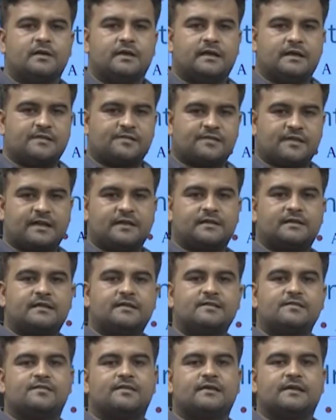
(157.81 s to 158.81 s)
and
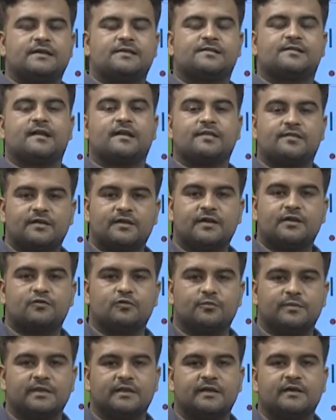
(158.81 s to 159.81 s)
sentence is considered to
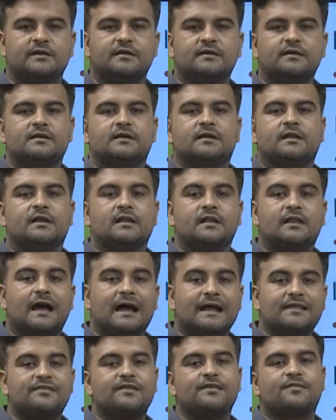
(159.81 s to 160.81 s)
be the
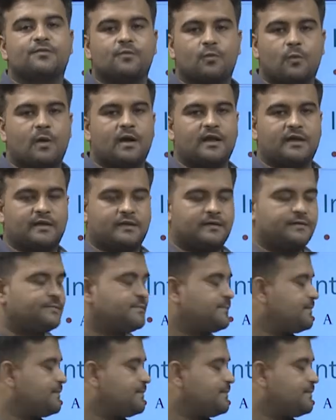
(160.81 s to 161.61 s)
largest one.